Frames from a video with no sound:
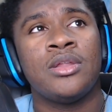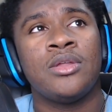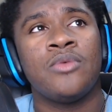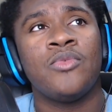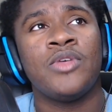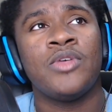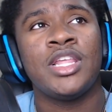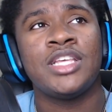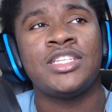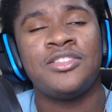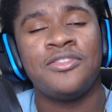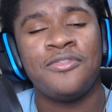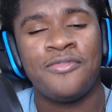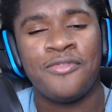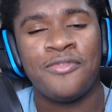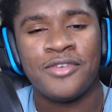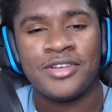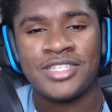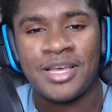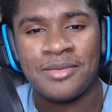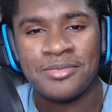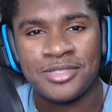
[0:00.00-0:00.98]
well, let's do
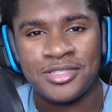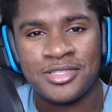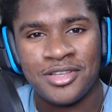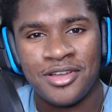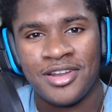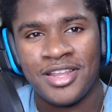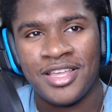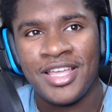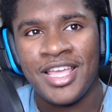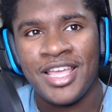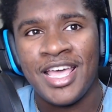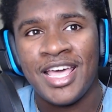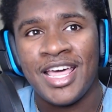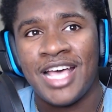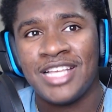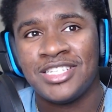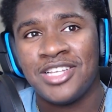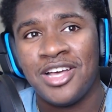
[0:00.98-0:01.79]
4 times 30, that's